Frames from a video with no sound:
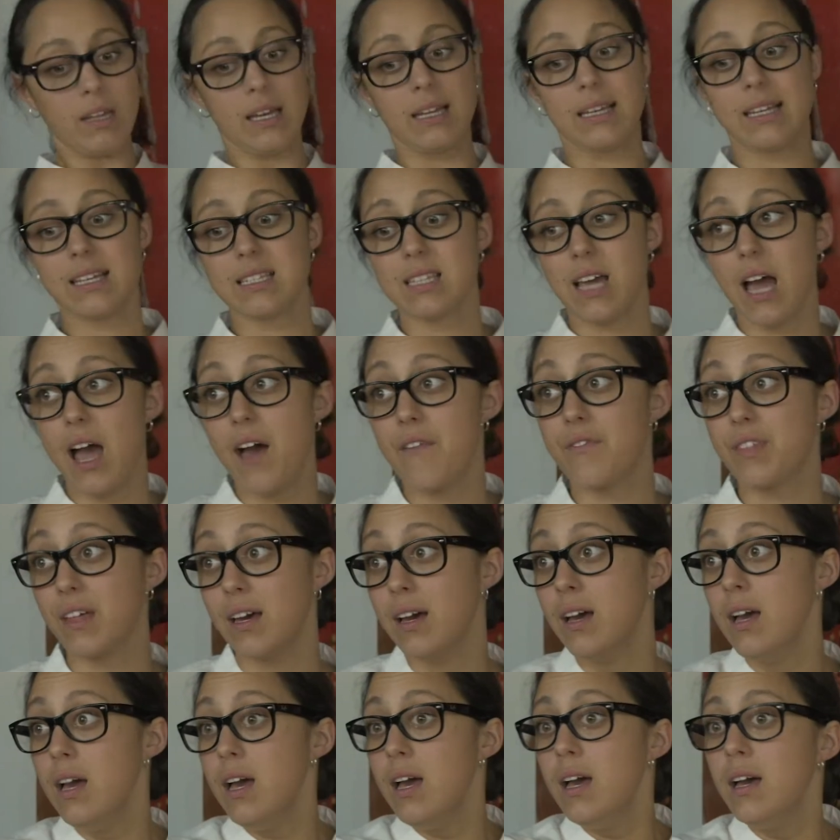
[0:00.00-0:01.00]
At least I have the
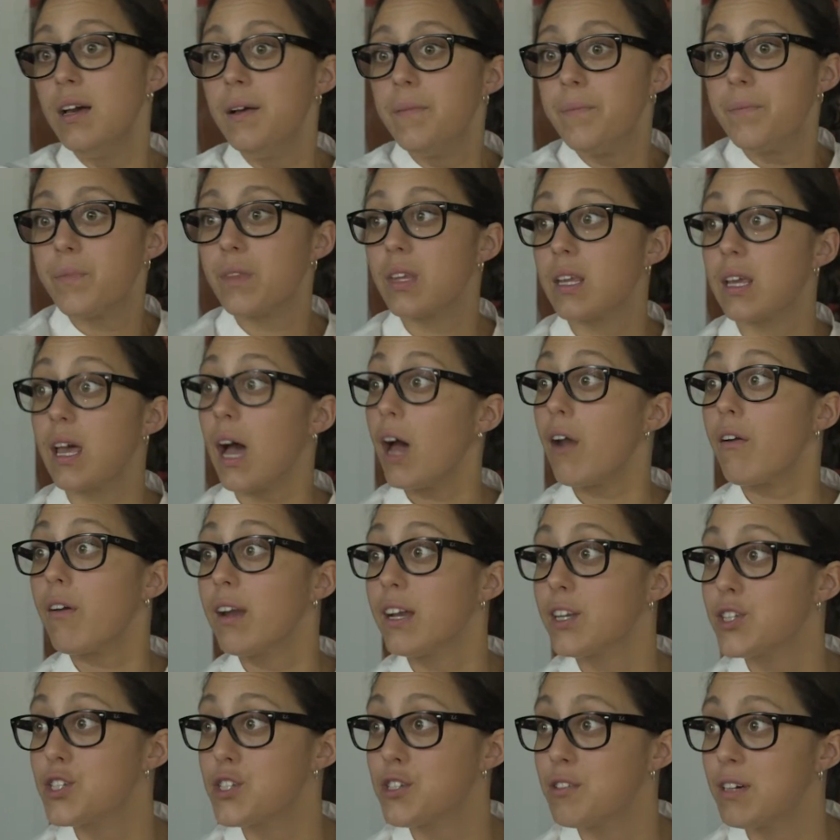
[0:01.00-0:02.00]

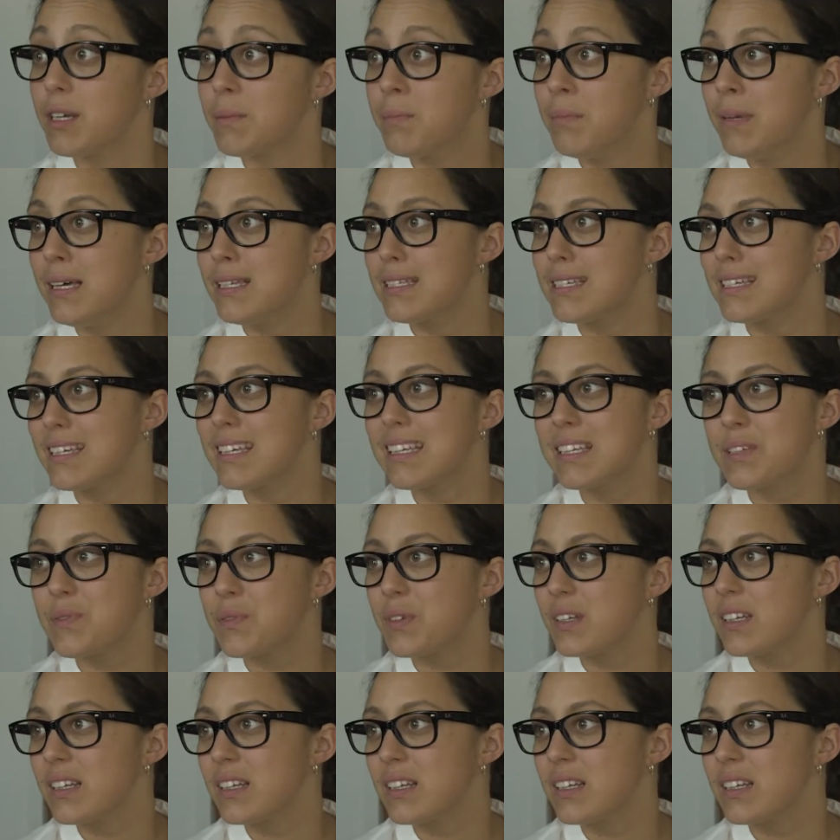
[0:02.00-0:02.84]
courage to admit it.